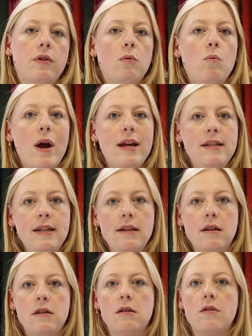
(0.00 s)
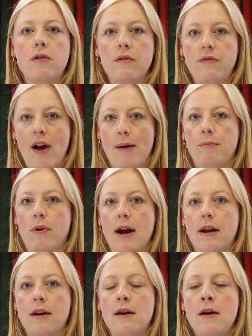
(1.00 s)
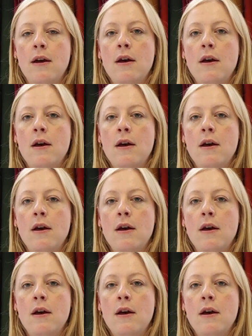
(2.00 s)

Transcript: the weightiness of the fabric.